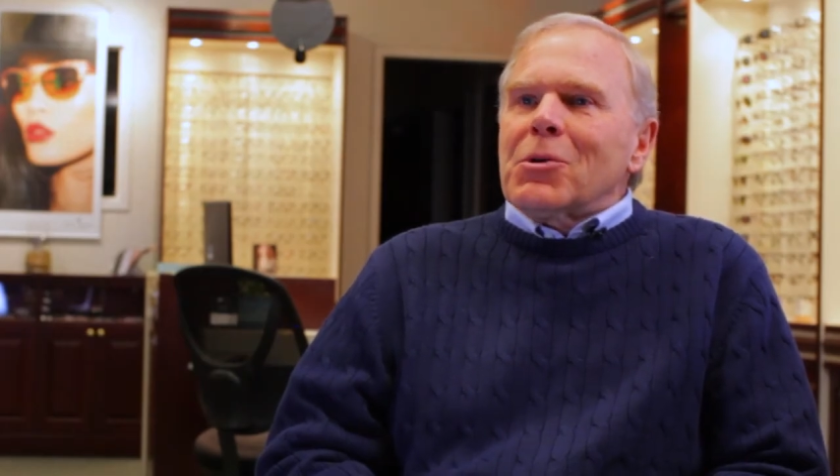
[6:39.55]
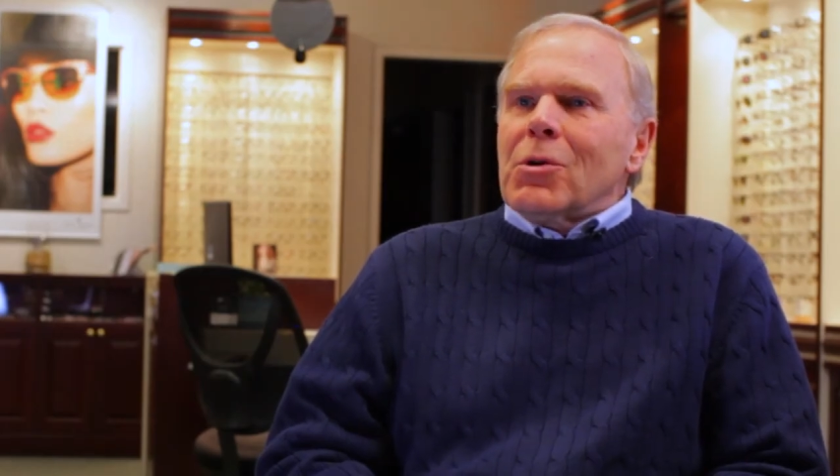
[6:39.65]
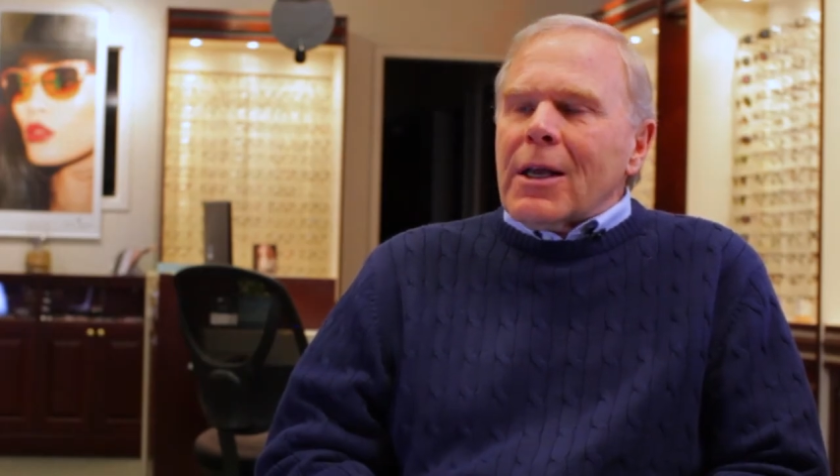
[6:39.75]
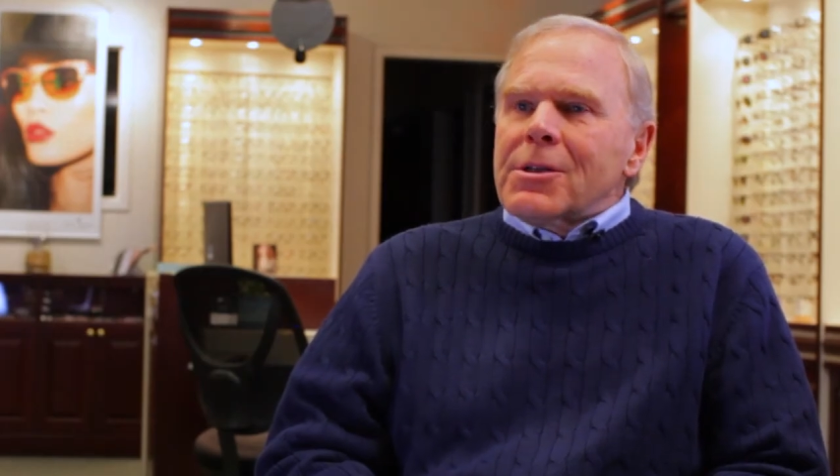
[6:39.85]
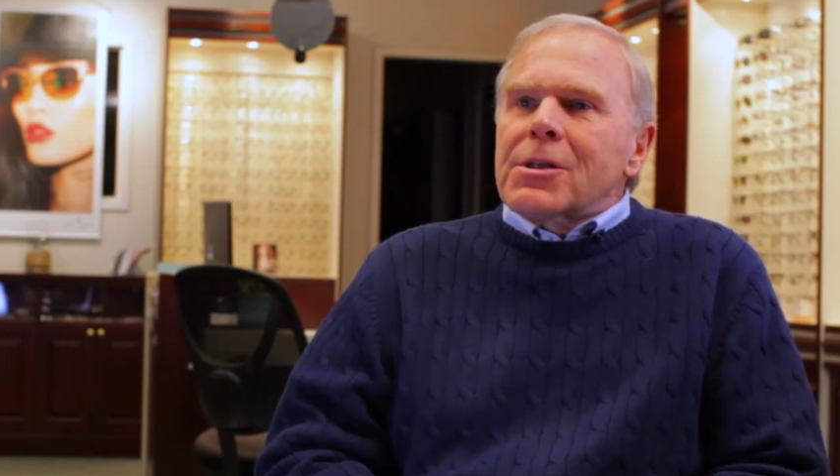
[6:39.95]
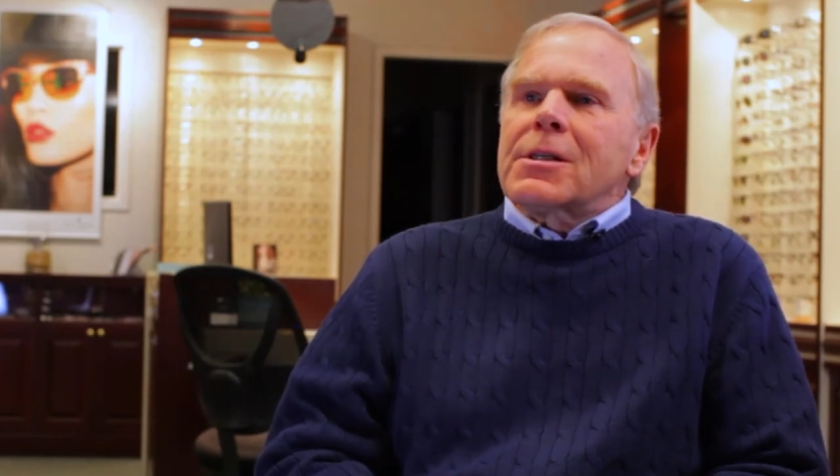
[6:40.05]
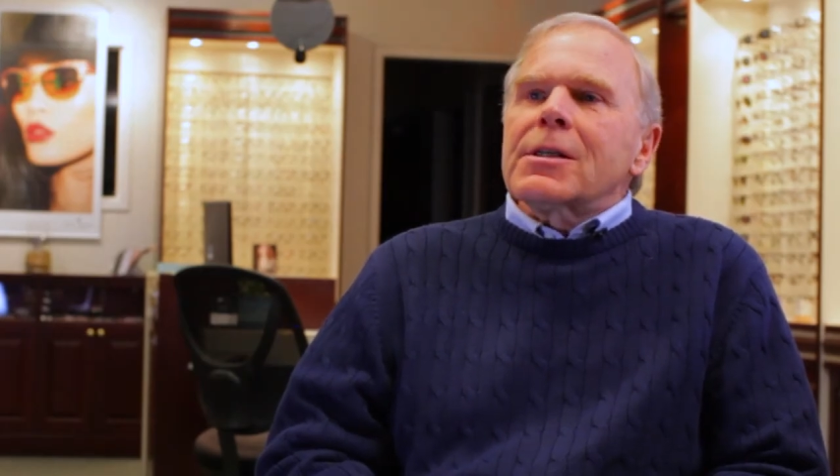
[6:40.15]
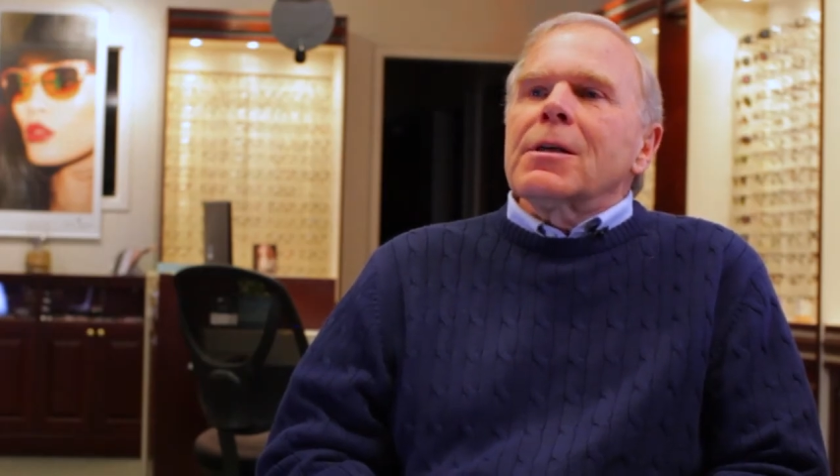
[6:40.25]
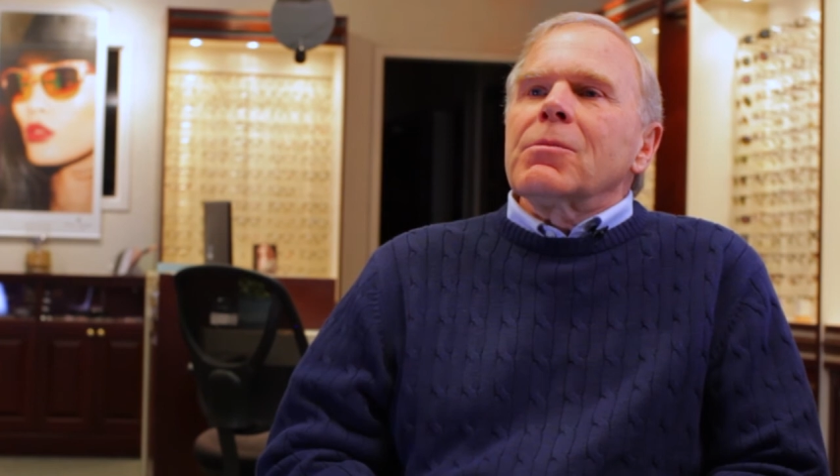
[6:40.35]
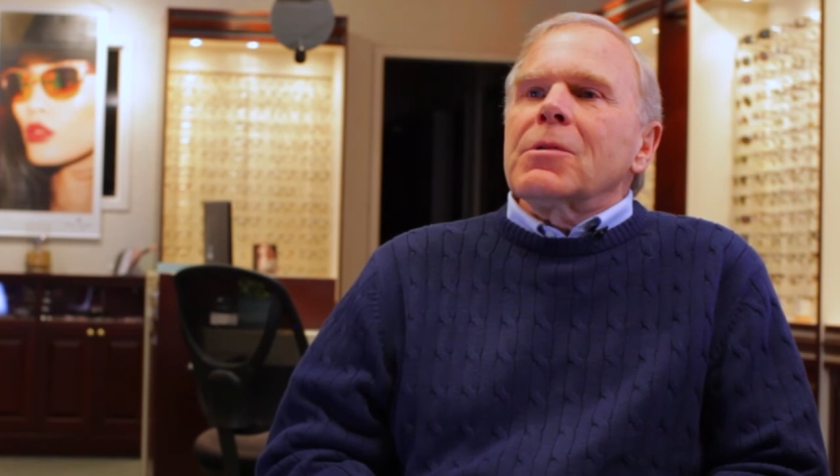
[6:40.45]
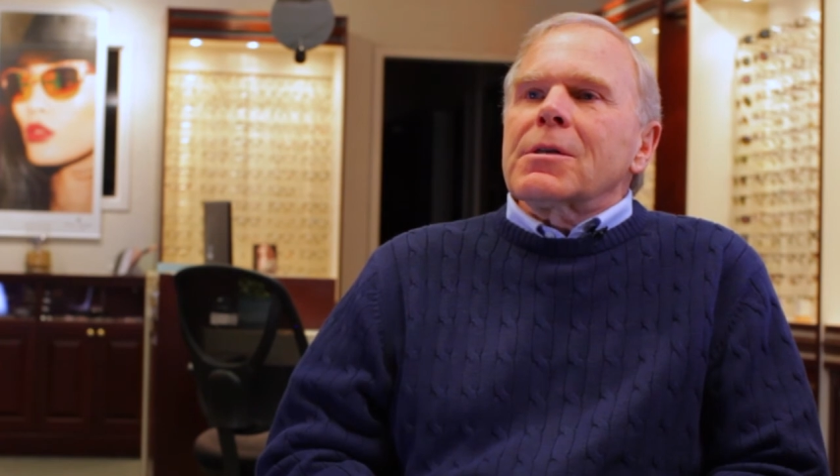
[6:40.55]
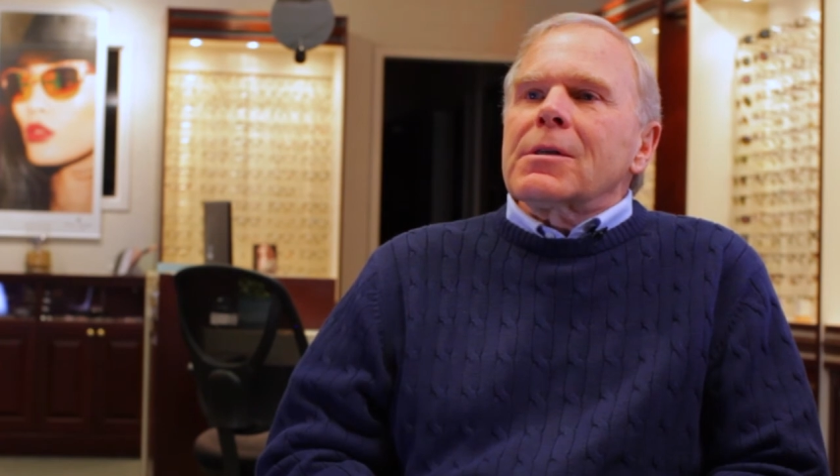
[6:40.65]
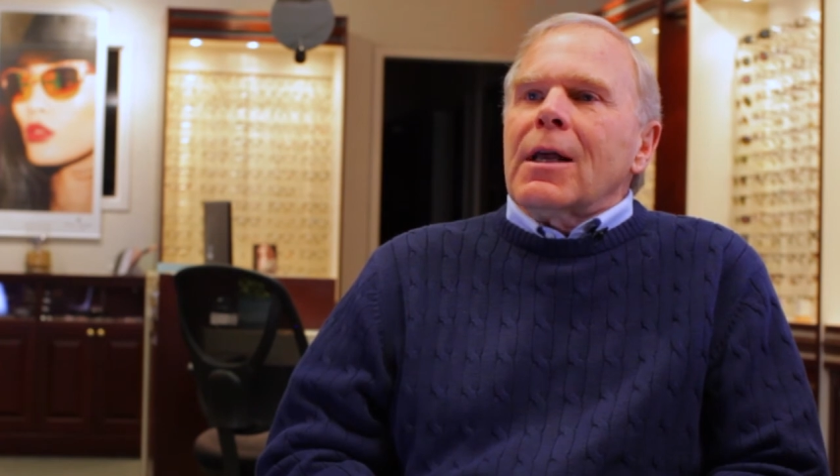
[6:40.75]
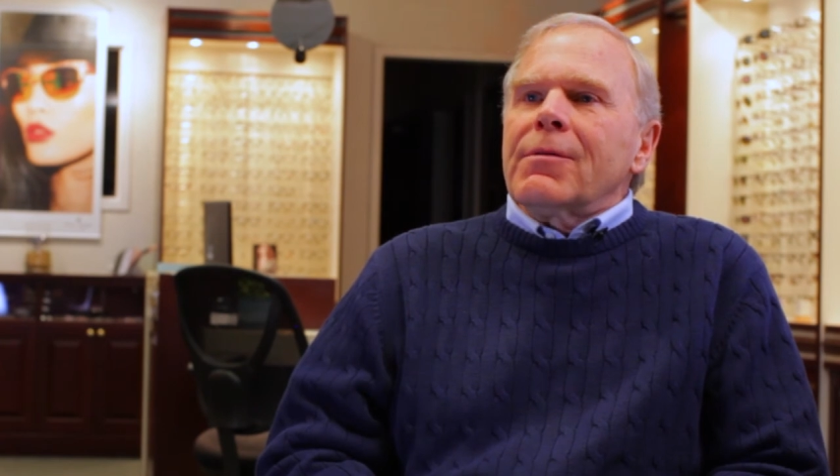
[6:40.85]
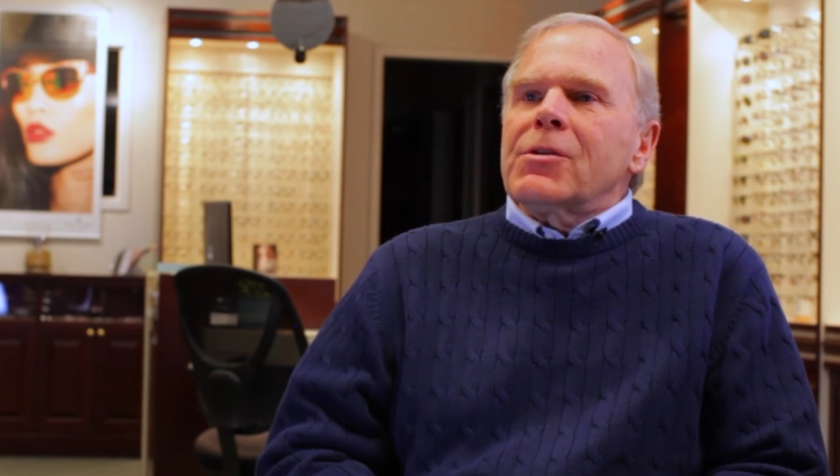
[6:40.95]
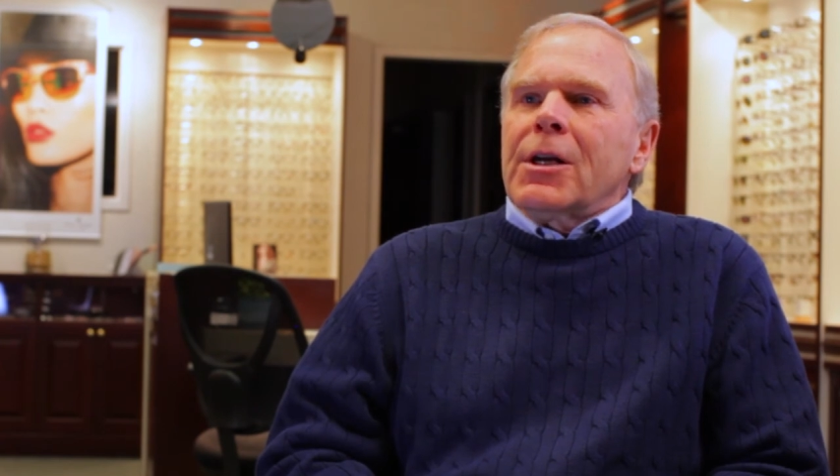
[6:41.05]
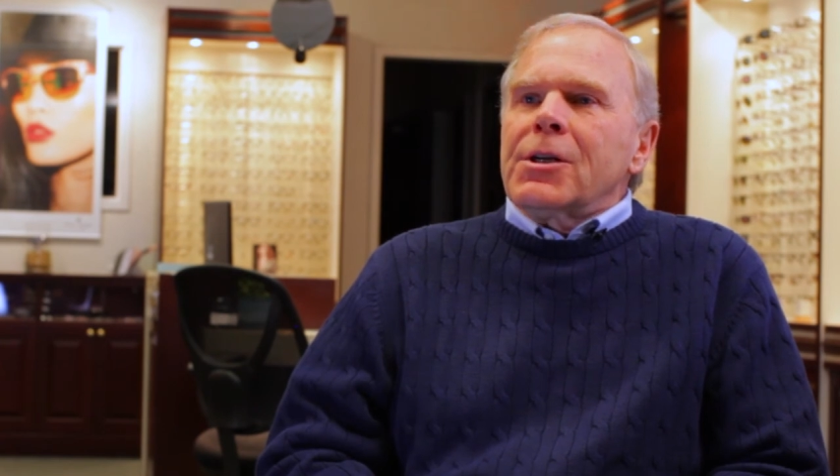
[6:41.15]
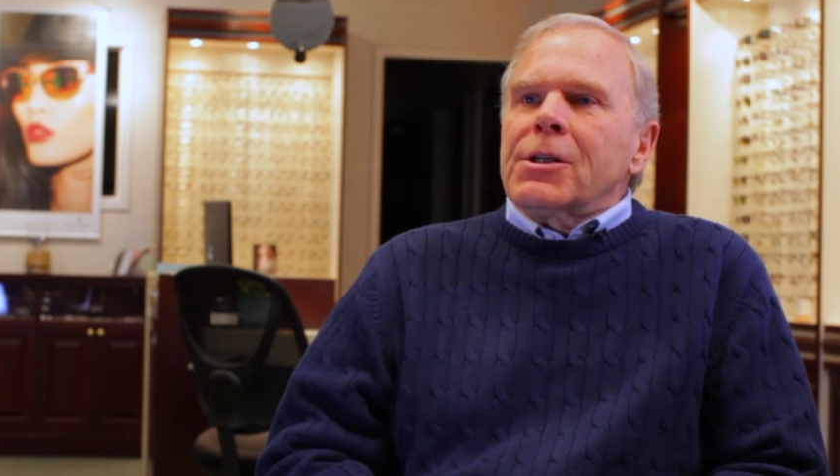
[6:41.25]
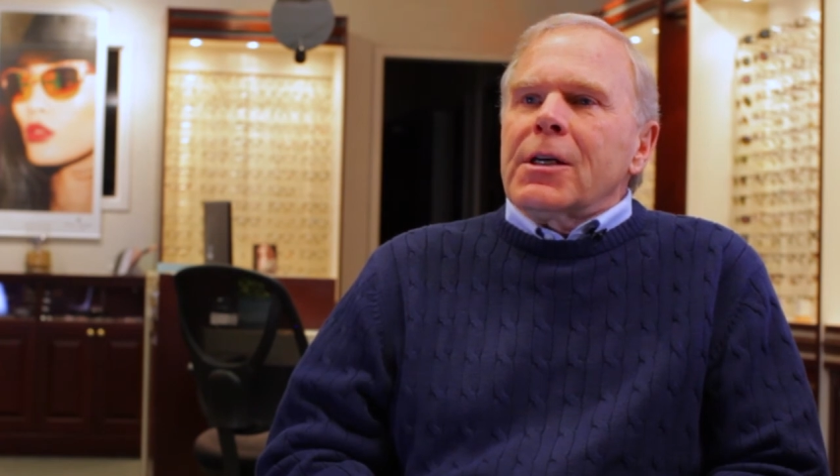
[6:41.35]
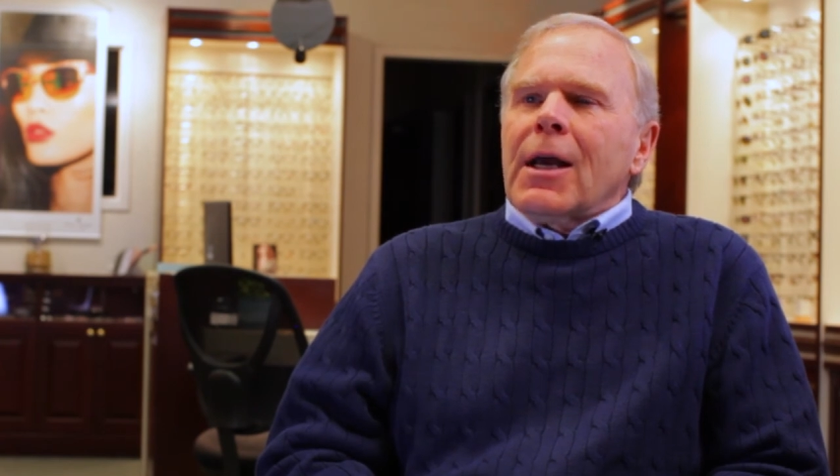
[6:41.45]
new lenses in was
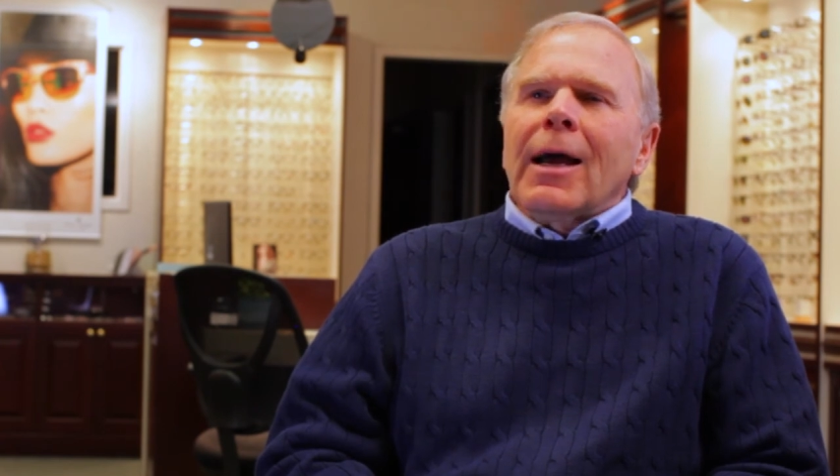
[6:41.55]
life-changing.